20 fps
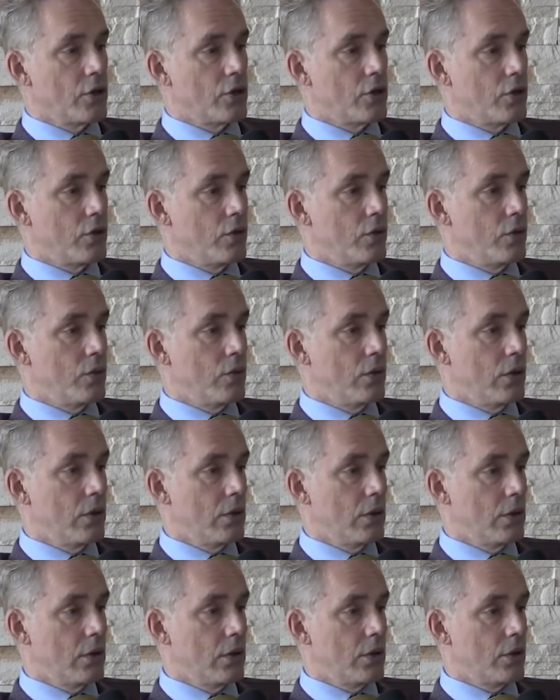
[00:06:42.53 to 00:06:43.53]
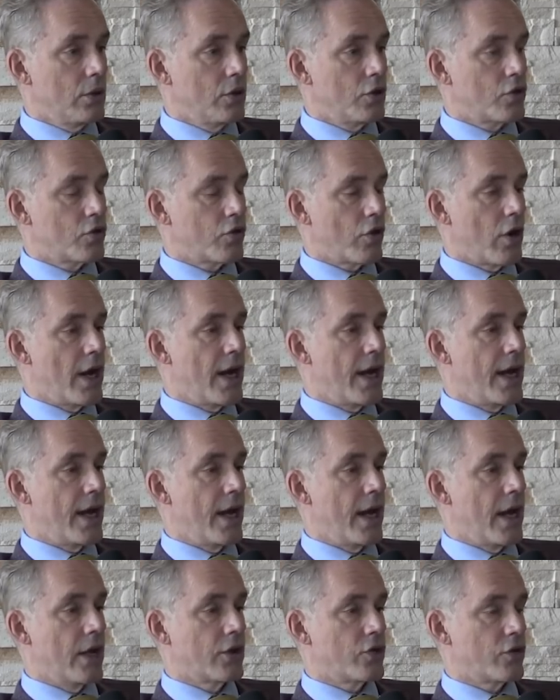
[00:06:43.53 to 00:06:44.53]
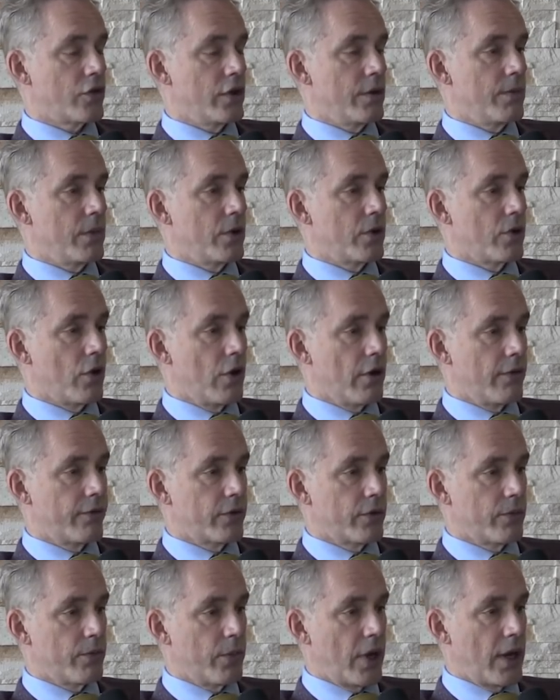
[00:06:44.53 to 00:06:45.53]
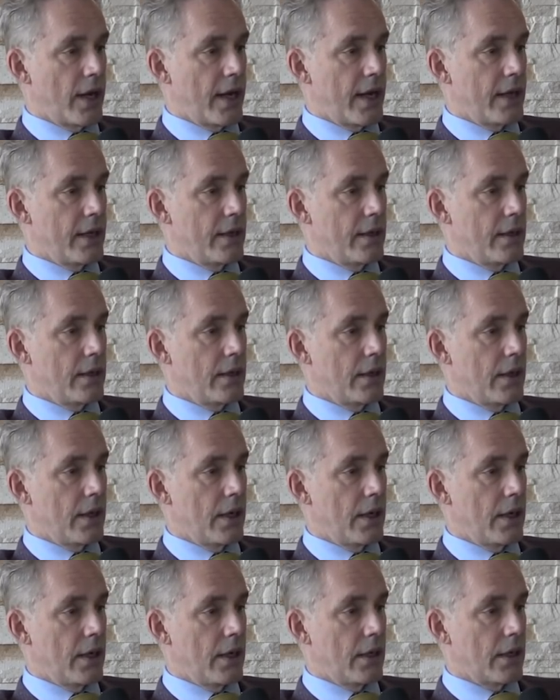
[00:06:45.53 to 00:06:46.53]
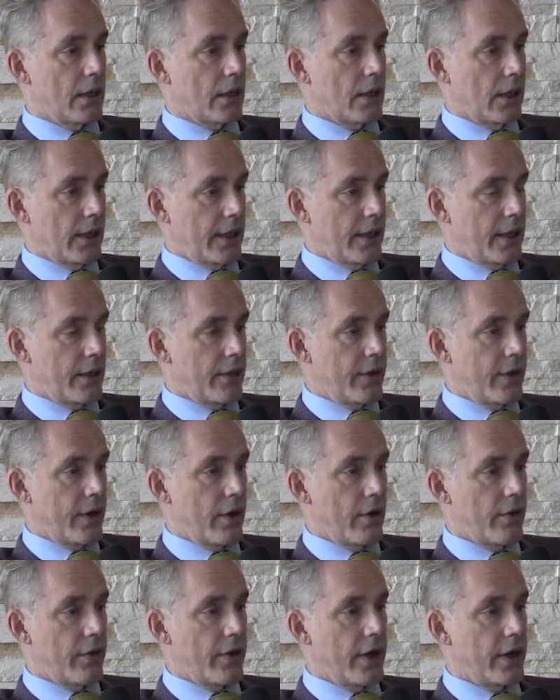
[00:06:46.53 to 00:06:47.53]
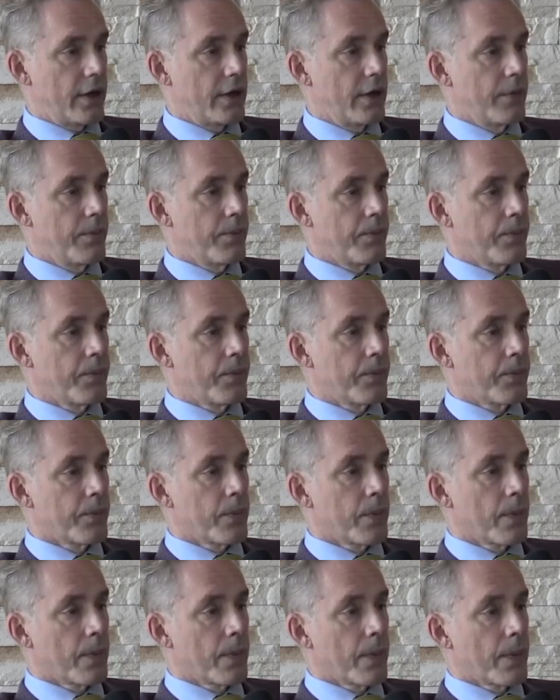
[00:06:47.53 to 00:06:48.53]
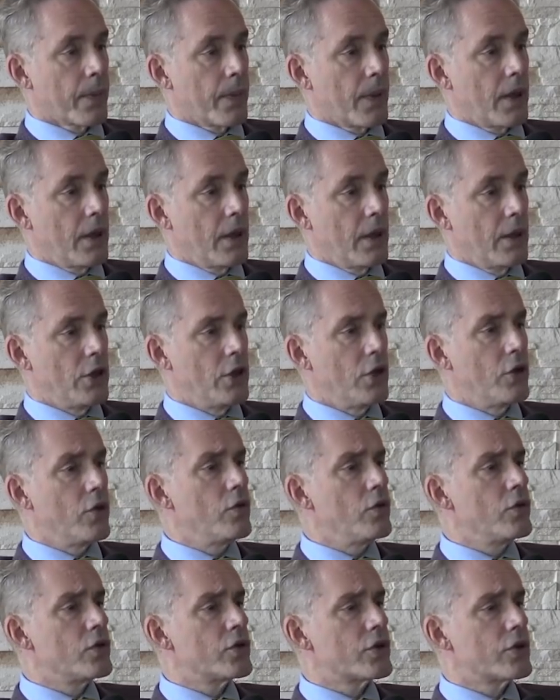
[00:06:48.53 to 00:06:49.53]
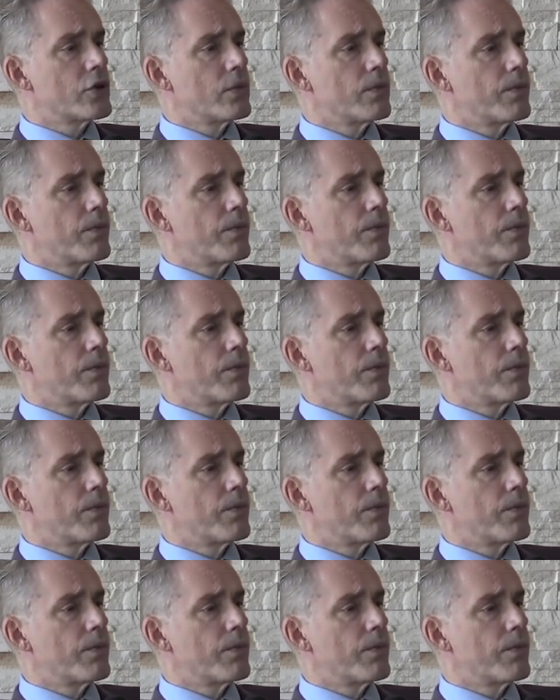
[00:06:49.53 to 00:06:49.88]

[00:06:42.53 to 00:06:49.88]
to try a treatment offered by a clinic there that used...